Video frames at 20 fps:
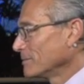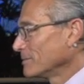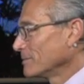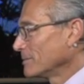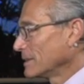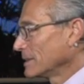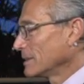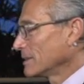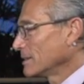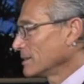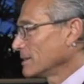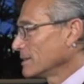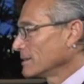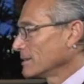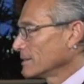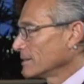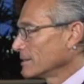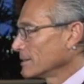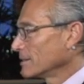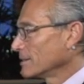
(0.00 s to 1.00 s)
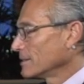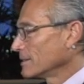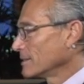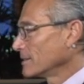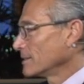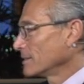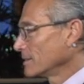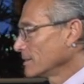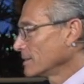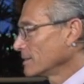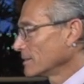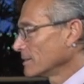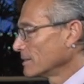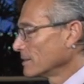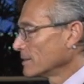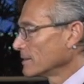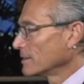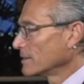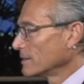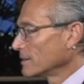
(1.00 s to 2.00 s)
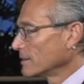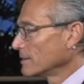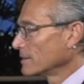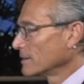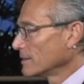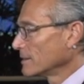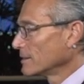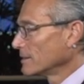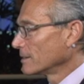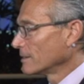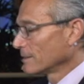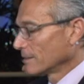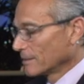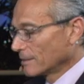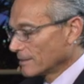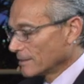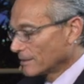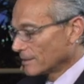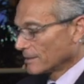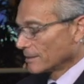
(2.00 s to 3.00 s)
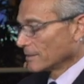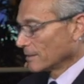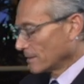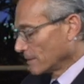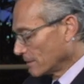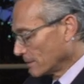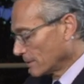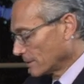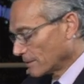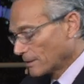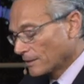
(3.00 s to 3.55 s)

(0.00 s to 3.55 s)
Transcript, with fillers: from last year, this year, says we